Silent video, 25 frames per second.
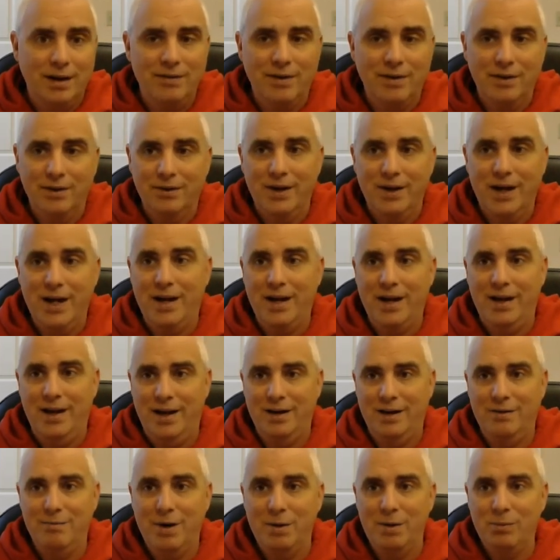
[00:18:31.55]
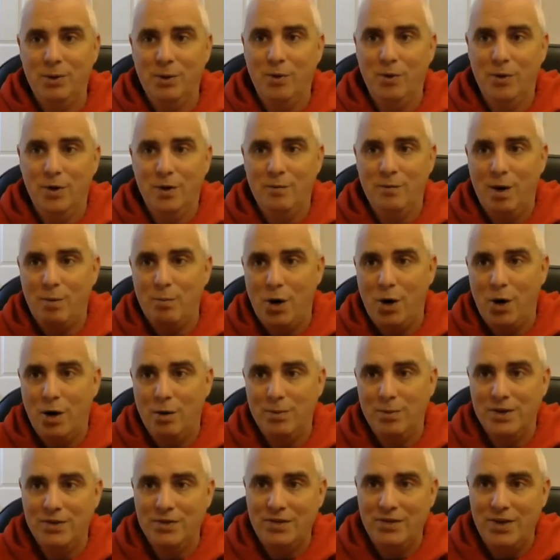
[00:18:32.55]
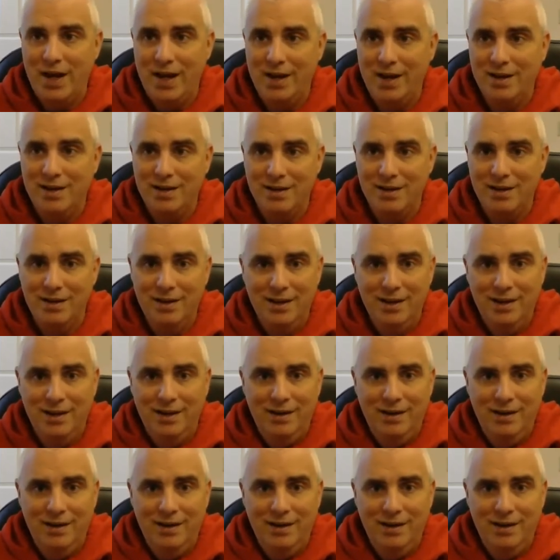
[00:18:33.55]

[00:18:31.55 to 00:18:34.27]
I felt great. And I remember going to my mom and saying,